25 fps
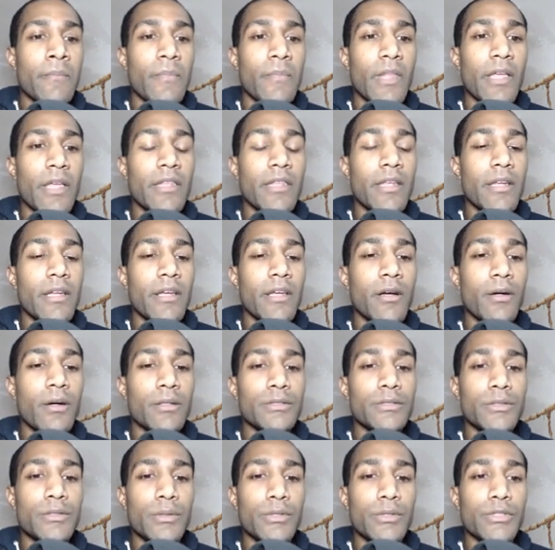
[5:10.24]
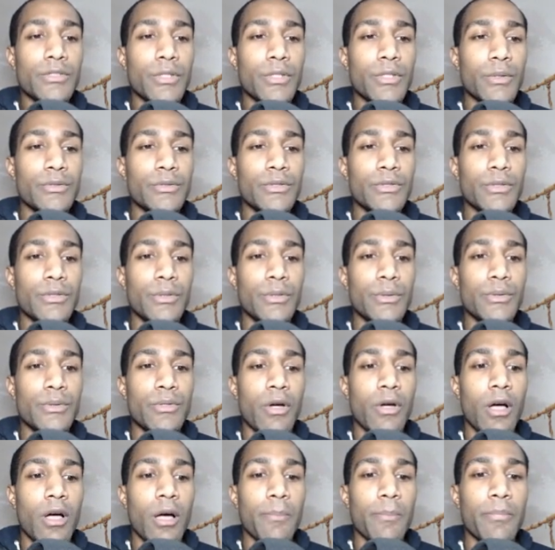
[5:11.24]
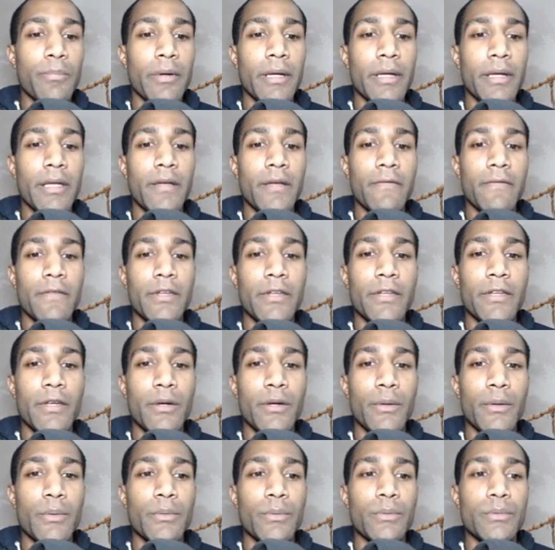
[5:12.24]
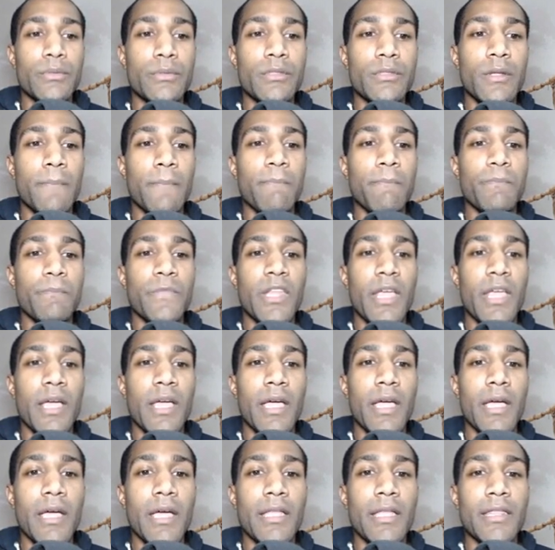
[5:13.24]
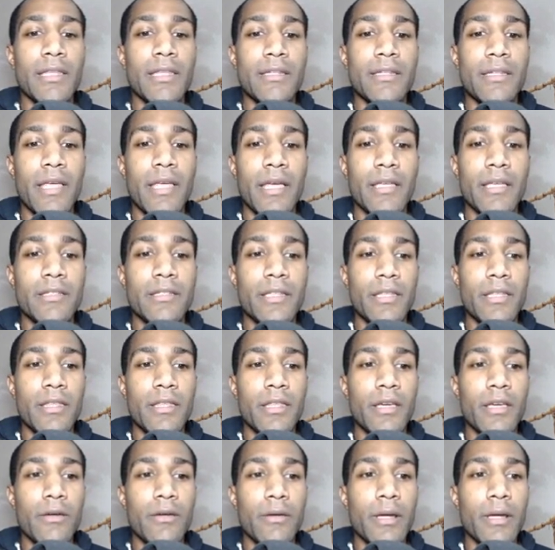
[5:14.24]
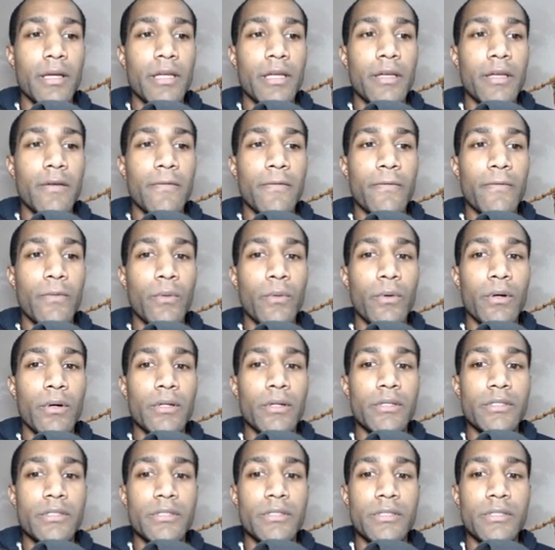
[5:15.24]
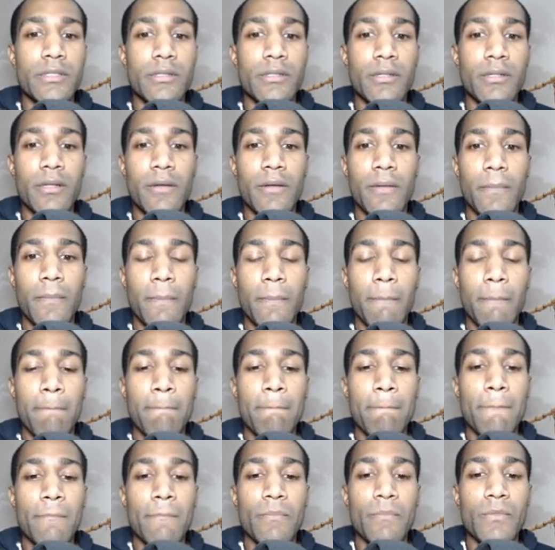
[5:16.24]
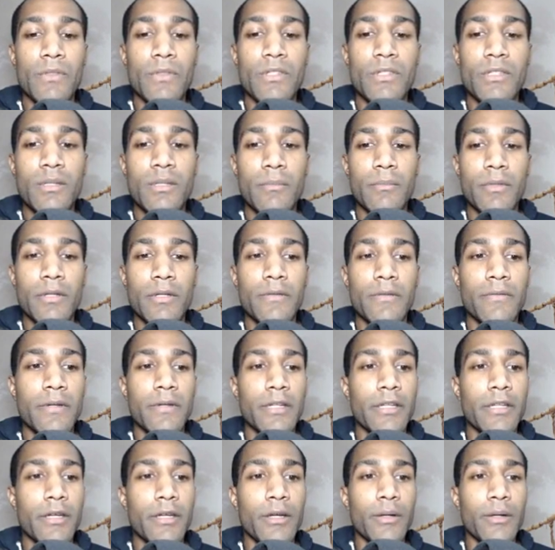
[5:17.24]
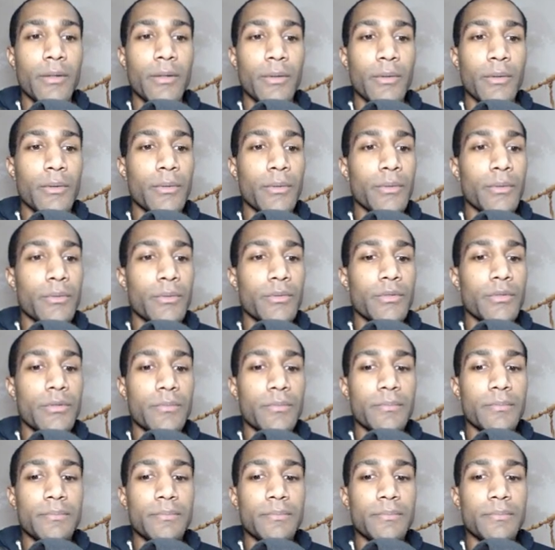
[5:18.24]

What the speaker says: And then it also shows you top ranking videos and the tags that they're ranking for, similar videos.